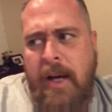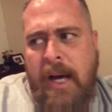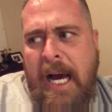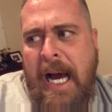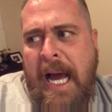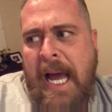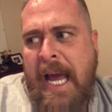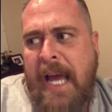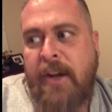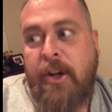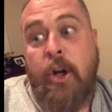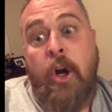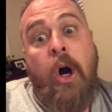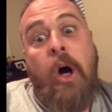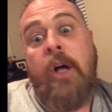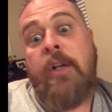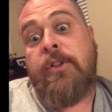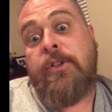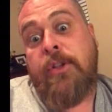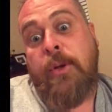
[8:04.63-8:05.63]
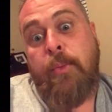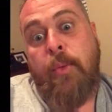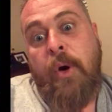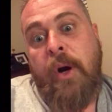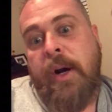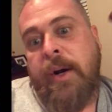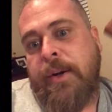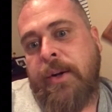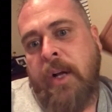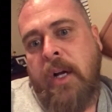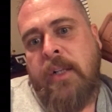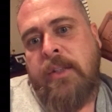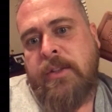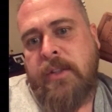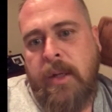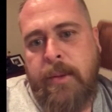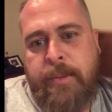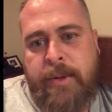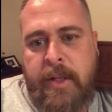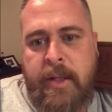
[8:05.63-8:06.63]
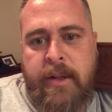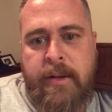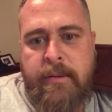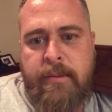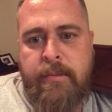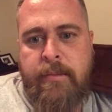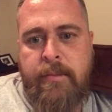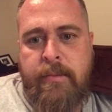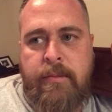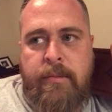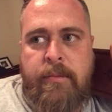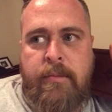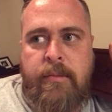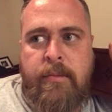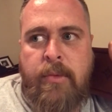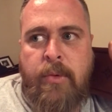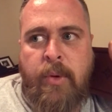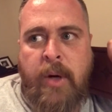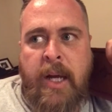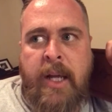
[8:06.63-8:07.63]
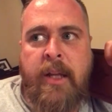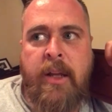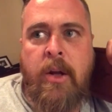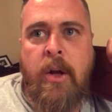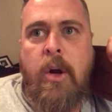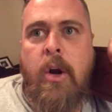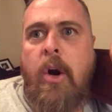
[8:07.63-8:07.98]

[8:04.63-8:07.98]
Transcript: I had gone somewhere and done something, right?